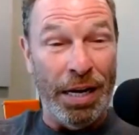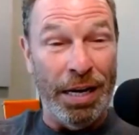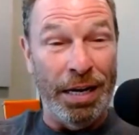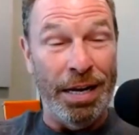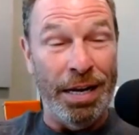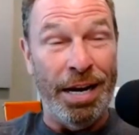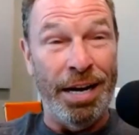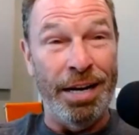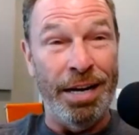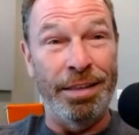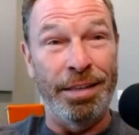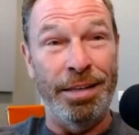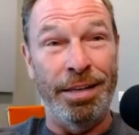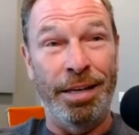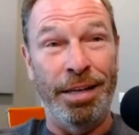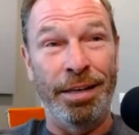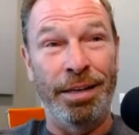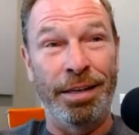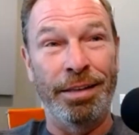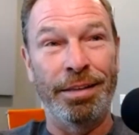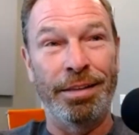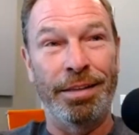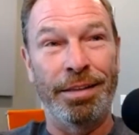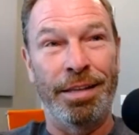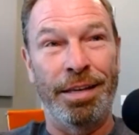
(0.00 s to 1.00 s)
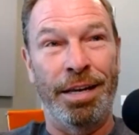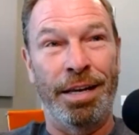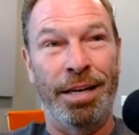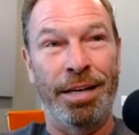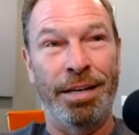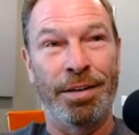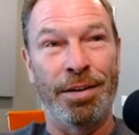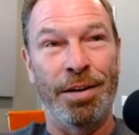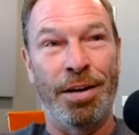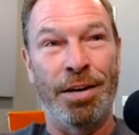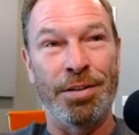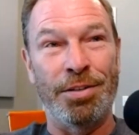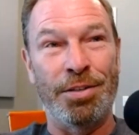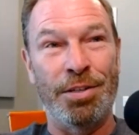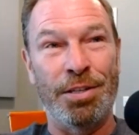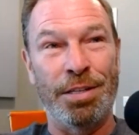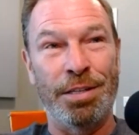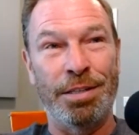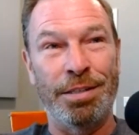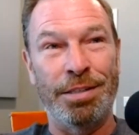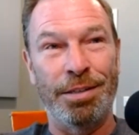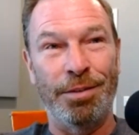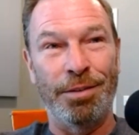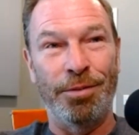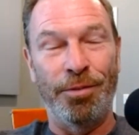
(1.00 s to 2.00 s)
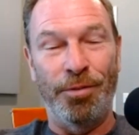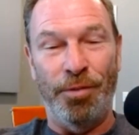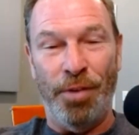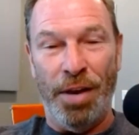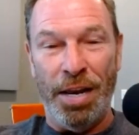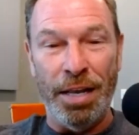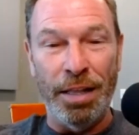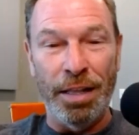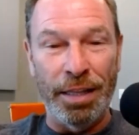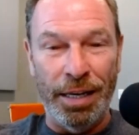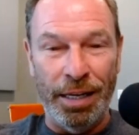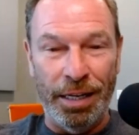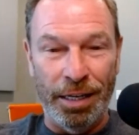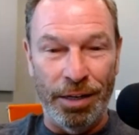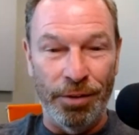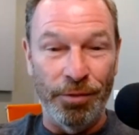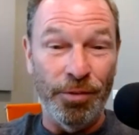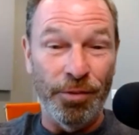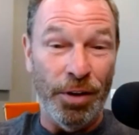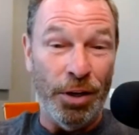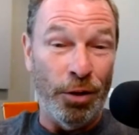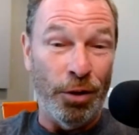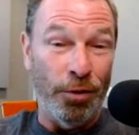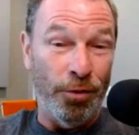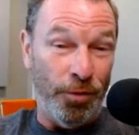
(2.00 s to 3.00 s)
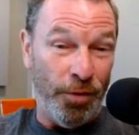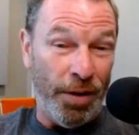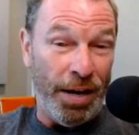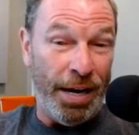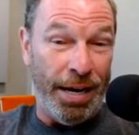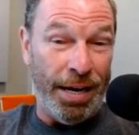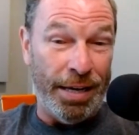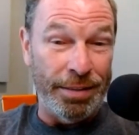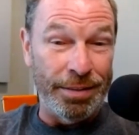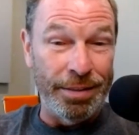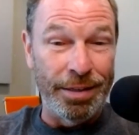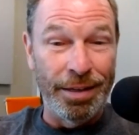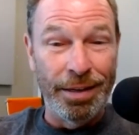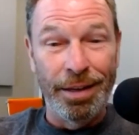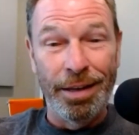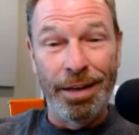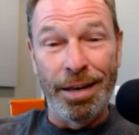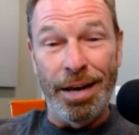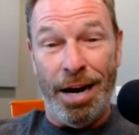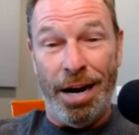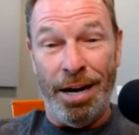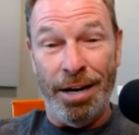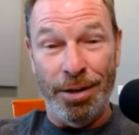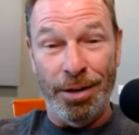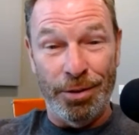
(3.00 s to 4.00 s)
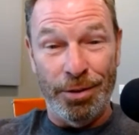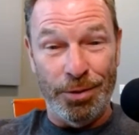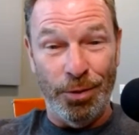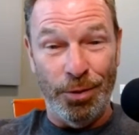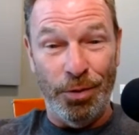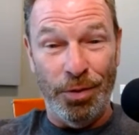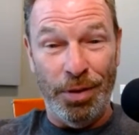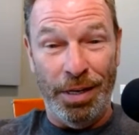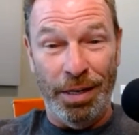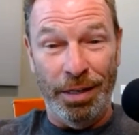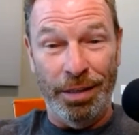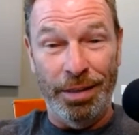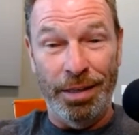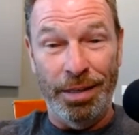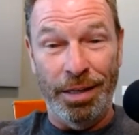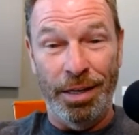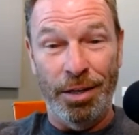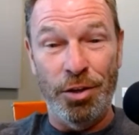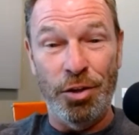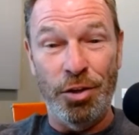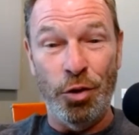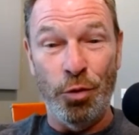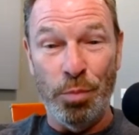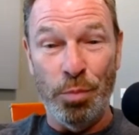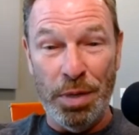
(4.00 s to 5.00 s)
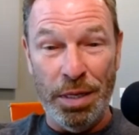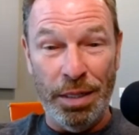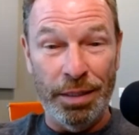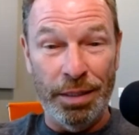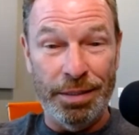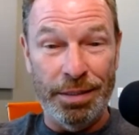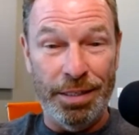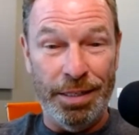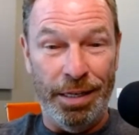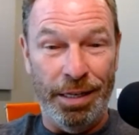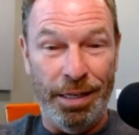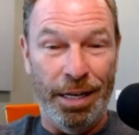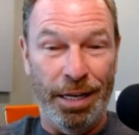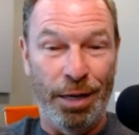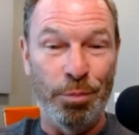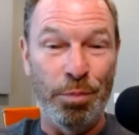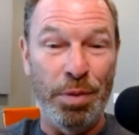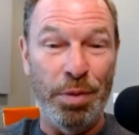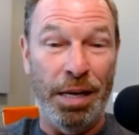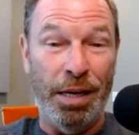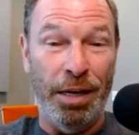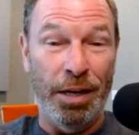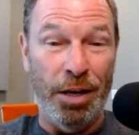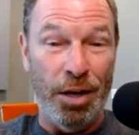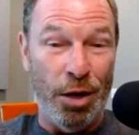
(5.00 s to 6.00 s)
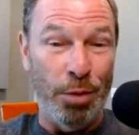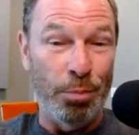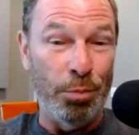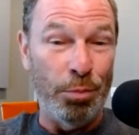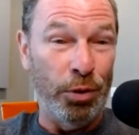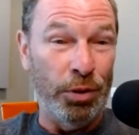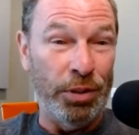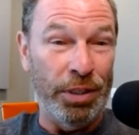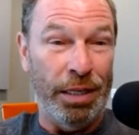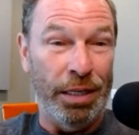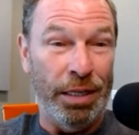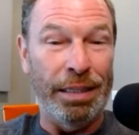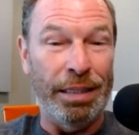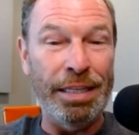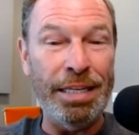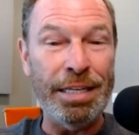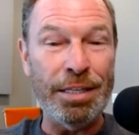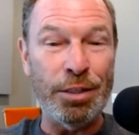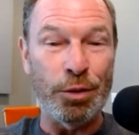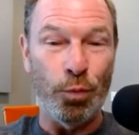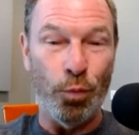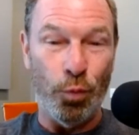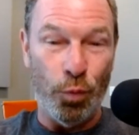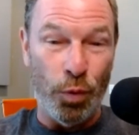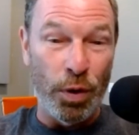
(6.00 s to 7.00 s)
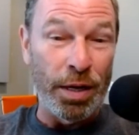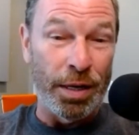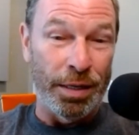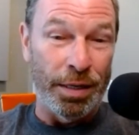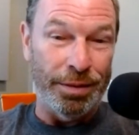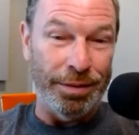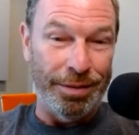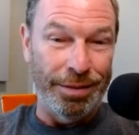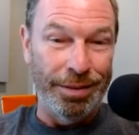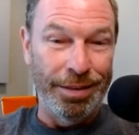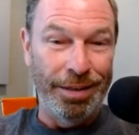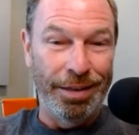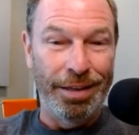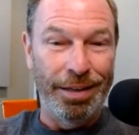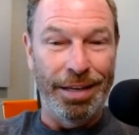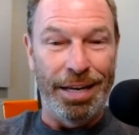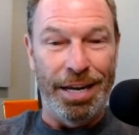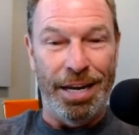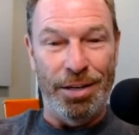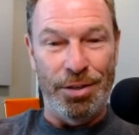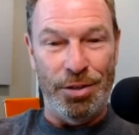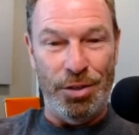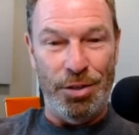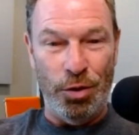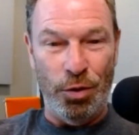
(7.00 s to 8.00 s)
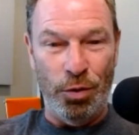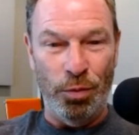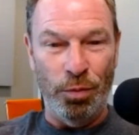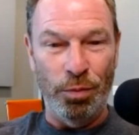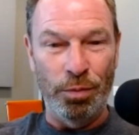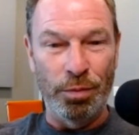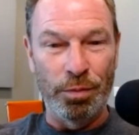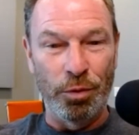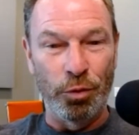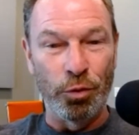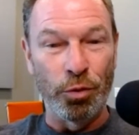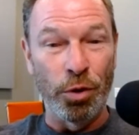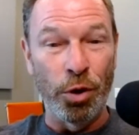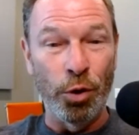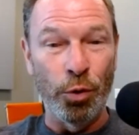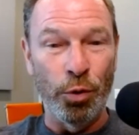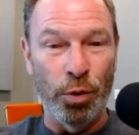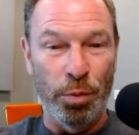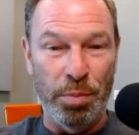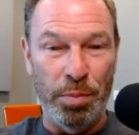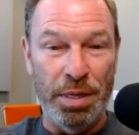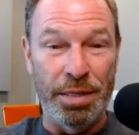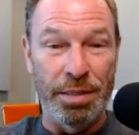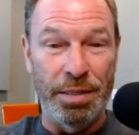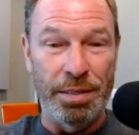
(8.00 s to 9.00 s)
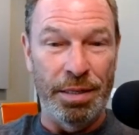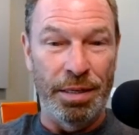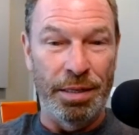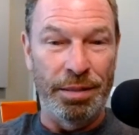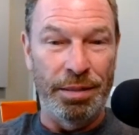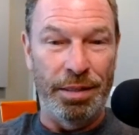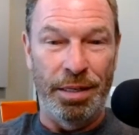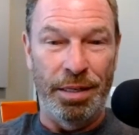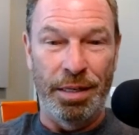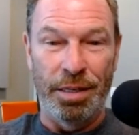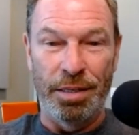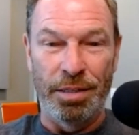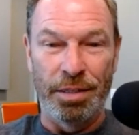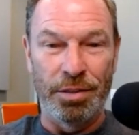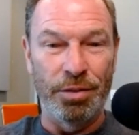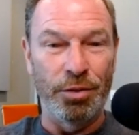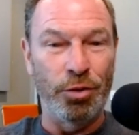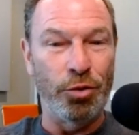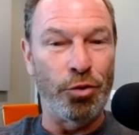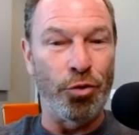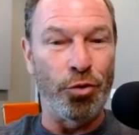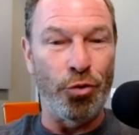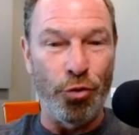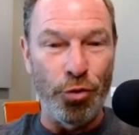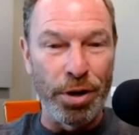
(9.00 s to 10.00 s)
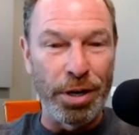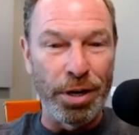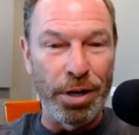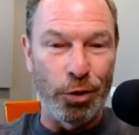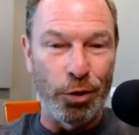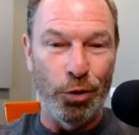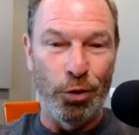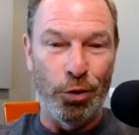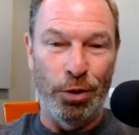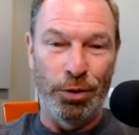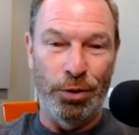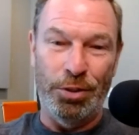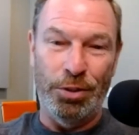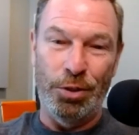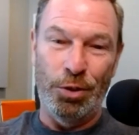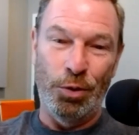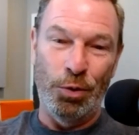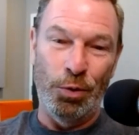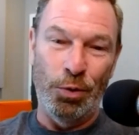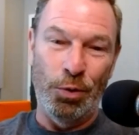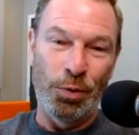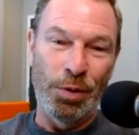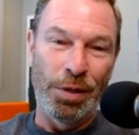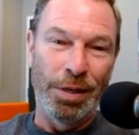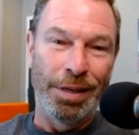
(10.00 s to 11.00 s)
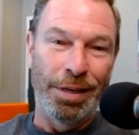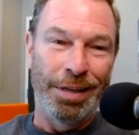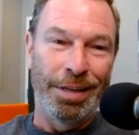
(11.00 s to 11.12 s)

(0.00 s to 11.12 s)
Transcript: And I think that not just failing and fail fast, I also think that humility and being humbled at least once as you grow a business is critical to